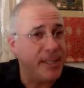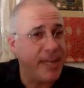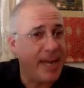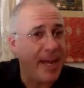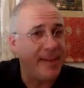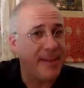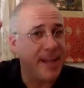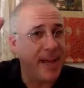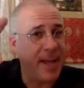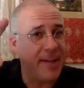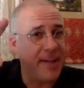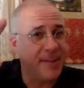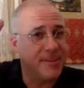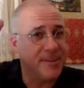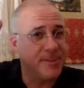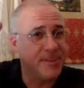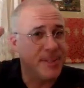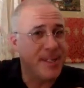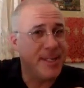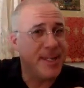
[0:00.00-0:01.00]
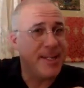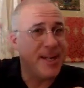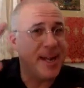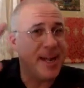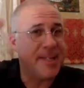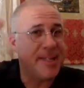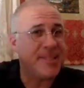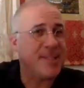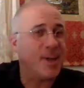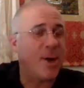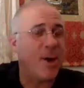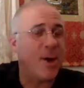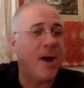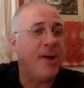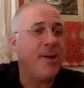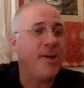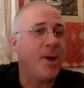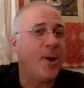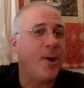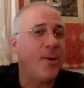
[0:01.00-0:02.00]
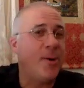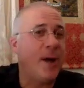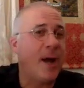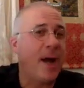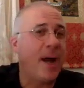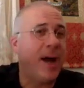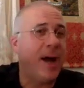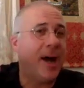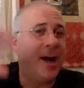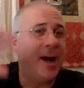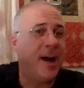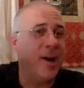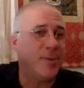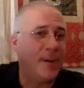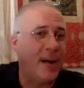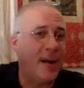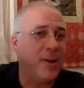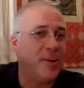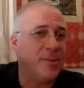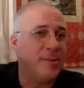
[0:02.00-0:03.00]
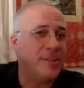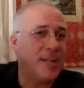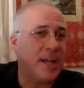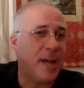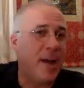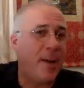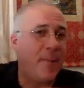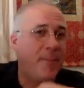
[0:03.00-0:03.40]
he had that really nice condo around